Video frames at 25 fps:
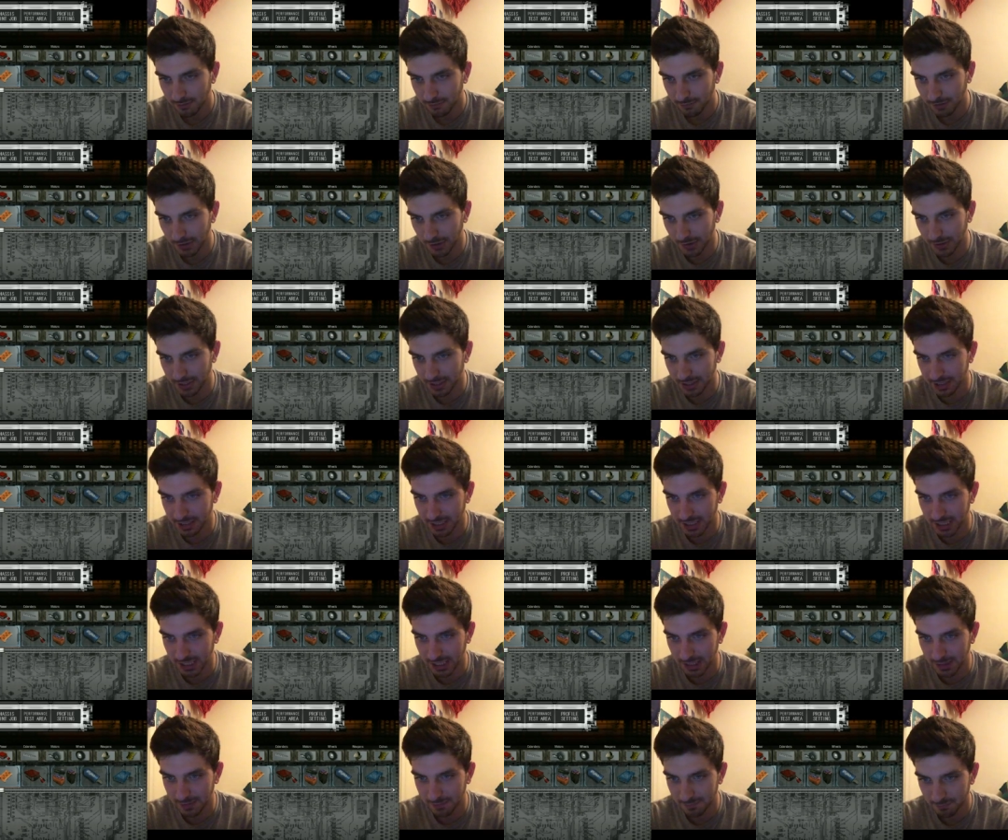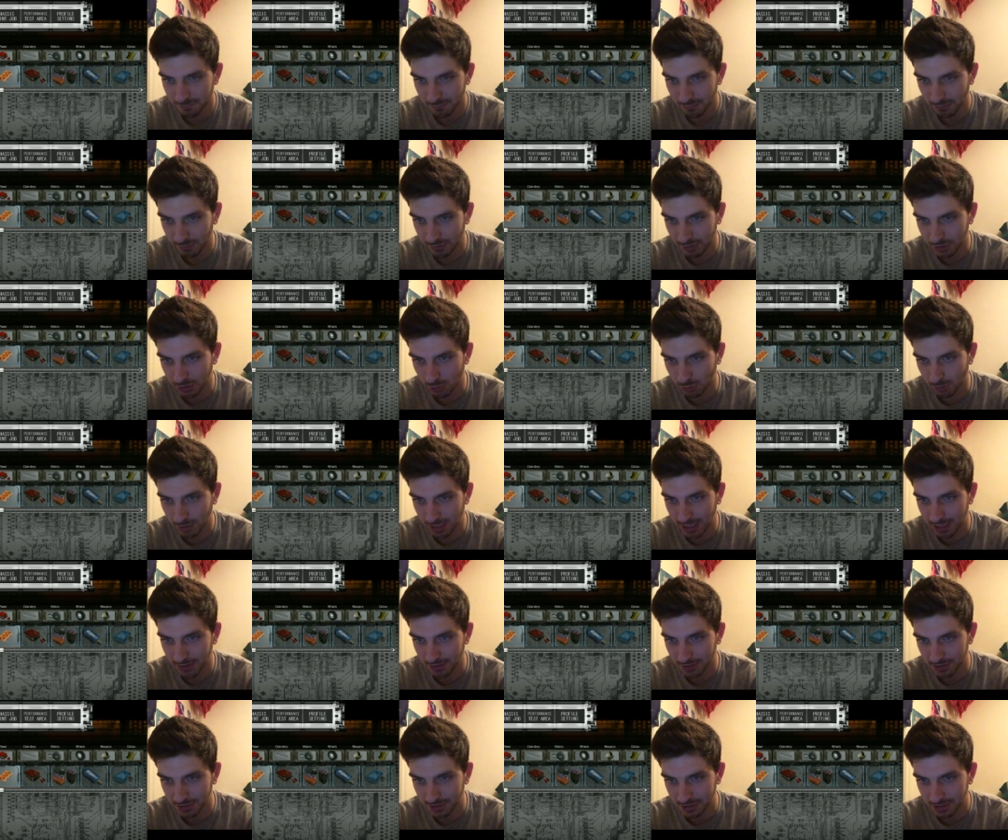Very, uh, very
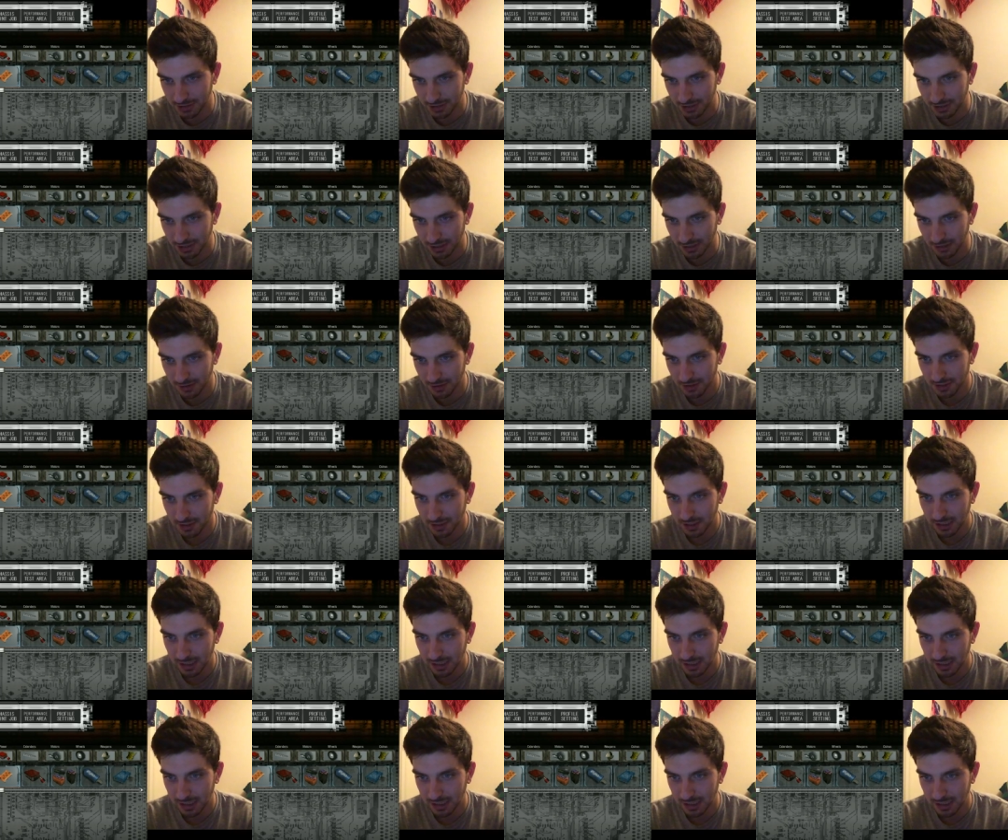crowded in there.